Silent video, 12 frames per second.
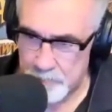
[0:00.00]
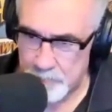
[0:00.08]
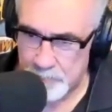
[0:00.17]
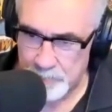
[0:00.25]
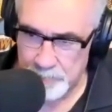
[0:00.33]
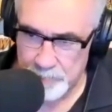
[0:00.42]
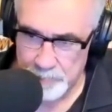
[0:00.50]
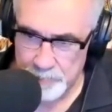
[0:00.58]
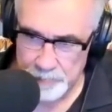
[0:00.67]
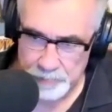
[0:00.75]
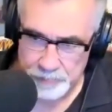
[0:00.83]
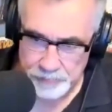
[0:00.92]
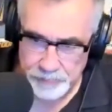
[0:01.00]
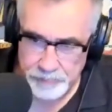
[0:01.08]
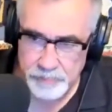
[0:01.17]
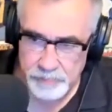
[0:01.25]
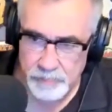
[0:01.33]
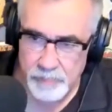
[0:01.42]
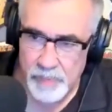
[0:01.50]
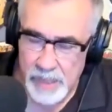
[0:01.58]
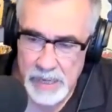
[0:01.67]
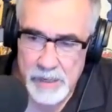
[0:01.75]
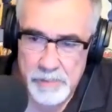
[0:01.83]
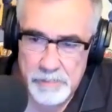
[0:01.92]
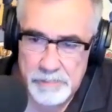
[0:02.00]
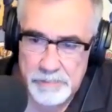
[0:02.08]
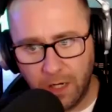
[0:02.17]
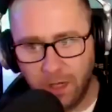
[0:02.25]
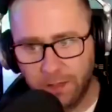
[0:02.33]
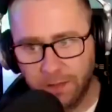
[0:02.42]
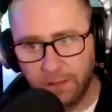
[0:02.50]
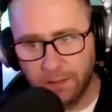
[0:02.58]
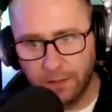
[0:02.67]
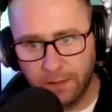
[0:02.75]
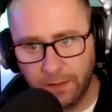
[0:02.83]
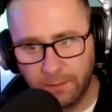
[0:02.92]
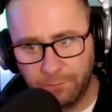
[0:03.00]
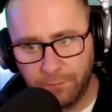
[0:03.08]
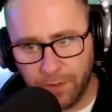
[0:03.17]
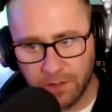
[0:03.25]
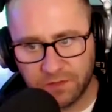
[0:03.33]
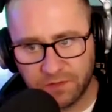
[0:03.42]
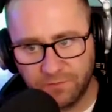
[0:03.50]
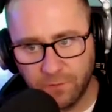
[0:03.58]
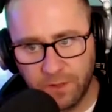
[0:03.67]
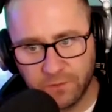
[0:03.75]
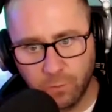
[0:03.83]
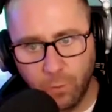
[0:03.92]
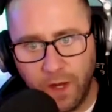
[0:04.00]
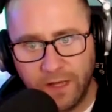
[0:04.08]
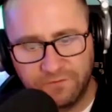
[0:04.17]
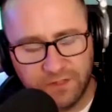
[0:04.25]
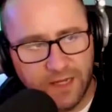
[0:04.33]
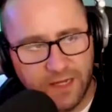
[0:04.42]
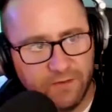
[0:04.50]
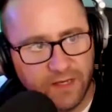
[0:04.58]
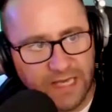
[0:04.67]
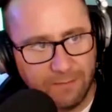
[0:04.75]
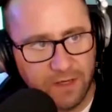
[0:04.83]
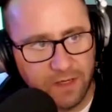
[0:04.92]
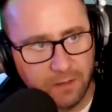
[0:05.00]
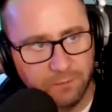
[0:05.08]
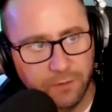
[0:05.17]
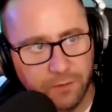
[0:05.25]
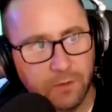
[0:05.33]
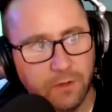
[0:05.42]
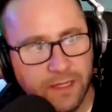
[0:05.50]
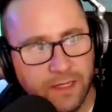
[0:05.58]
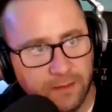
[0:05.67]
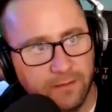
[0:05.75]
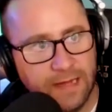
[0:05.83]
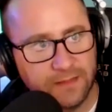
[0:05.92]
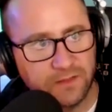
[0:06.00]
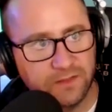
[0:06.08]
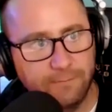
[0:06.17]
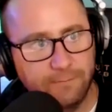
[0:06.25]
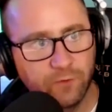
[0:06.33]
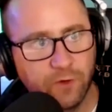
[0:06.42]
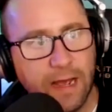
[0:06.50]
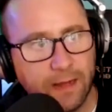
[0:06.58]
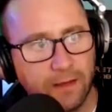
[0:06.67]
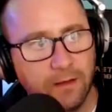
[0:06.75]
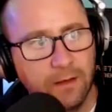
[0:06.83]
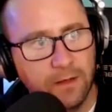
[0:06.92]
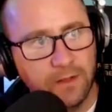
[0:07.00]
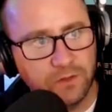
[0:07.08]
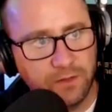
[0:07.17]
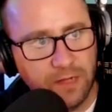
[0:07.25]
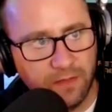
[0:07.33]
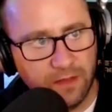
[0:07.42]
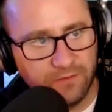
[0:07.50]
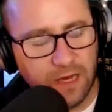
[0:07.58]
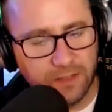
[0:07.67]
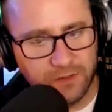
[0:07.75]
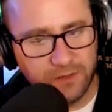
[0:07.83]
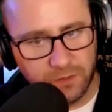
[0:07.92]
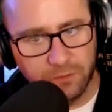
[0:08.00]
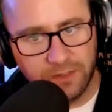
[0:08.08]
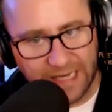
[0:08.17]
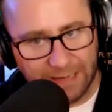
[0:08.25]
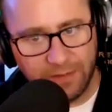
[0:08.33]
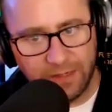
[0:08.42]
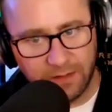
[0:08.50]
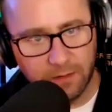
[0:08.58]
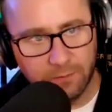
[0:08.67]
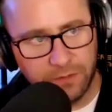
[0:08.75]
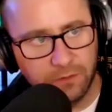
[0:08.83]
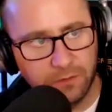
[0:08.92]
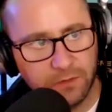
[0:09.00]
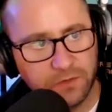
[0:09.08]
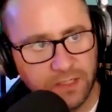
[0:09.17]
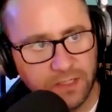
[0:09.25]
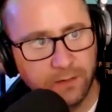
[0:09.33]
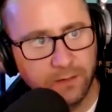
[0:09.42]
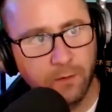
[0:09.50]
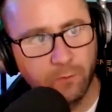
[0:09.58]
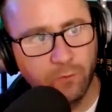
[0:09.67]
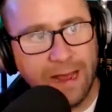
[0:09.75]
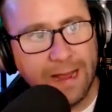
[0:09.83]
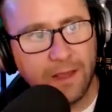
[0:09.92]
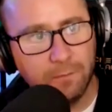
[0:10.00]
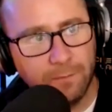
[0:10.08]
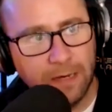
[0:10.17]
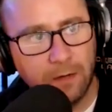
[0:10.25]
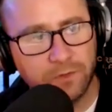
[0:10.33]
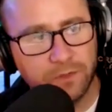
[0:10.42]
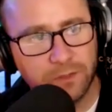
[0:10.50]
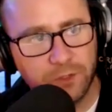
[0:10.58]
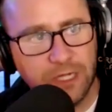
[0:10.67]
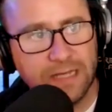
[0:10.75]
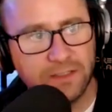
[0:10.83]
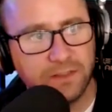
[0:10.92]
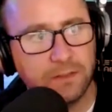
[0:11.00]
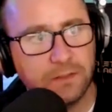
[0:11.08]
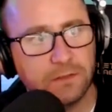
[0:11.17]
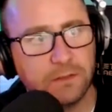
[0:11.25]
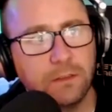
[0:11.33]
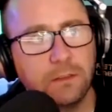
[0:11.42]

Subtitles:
bought a rack, and then he also bought parts for his wife to have a gaming computer in that same rack. So now they've got two gaming computers in rack mount chassis